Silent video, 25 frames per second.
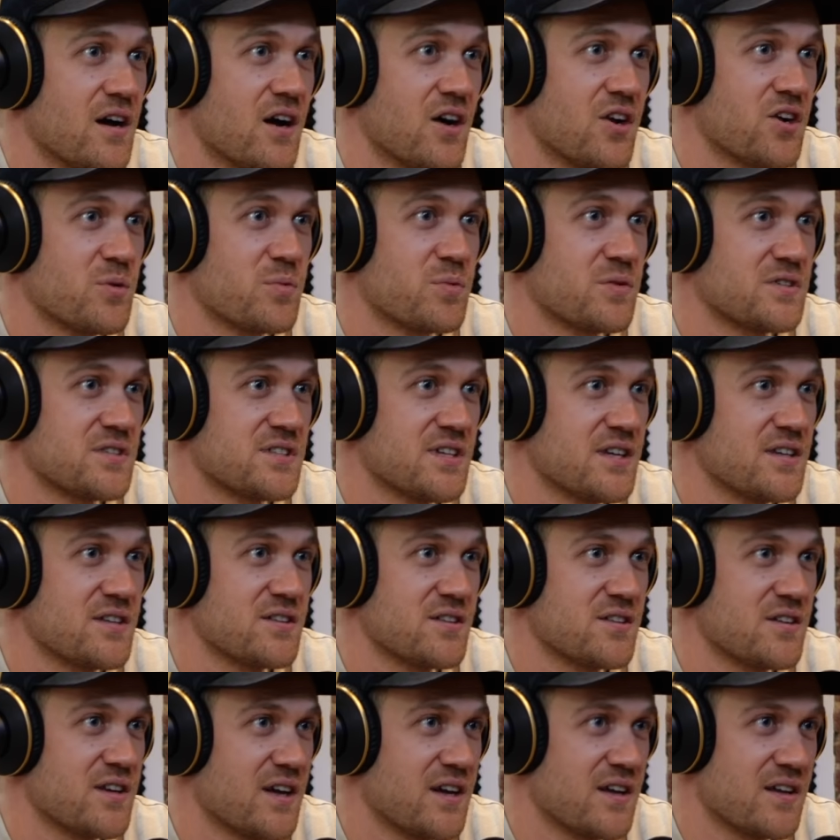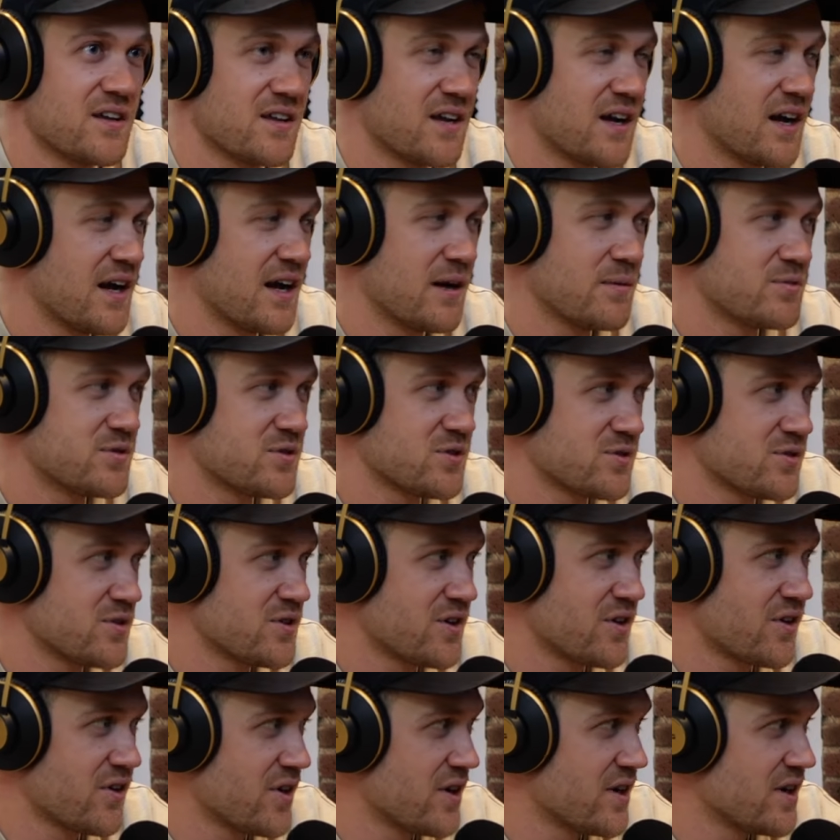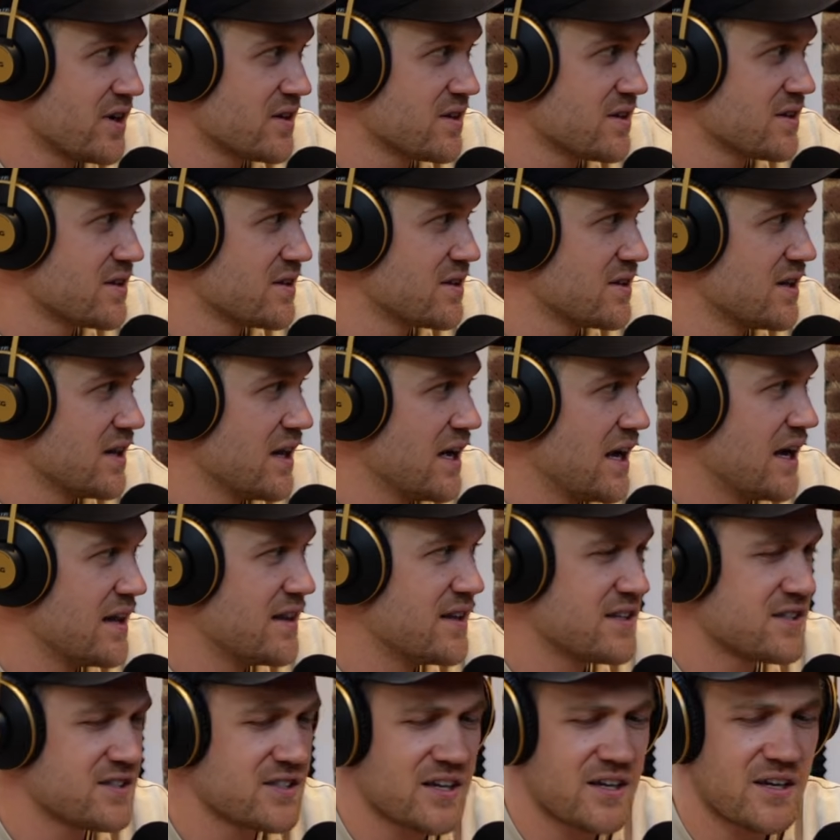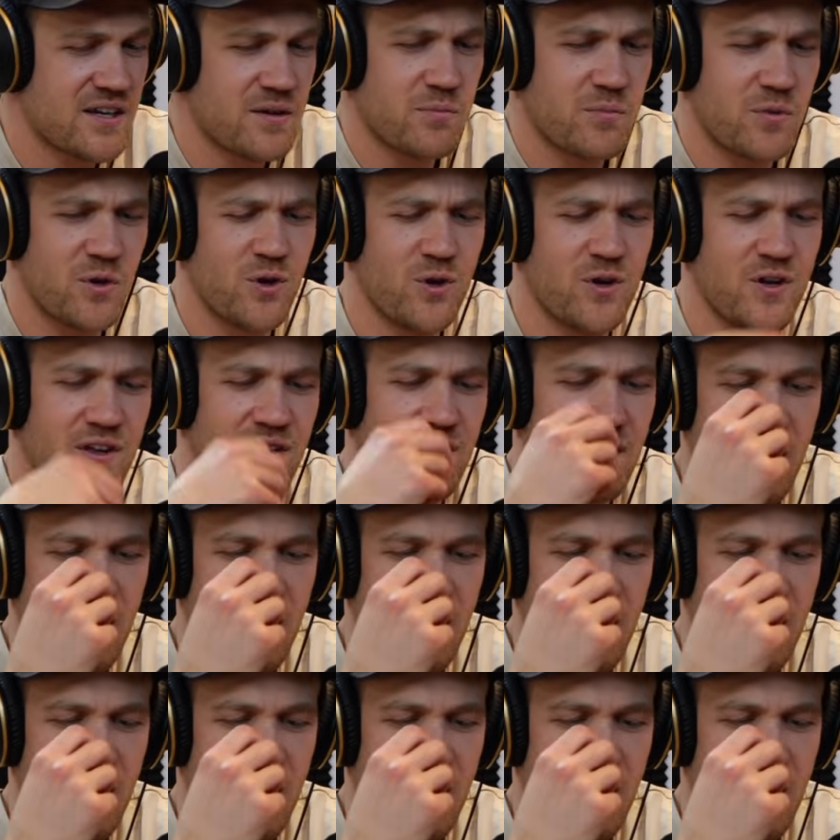100%, dude. I absolutely agree. And there's like a beauty in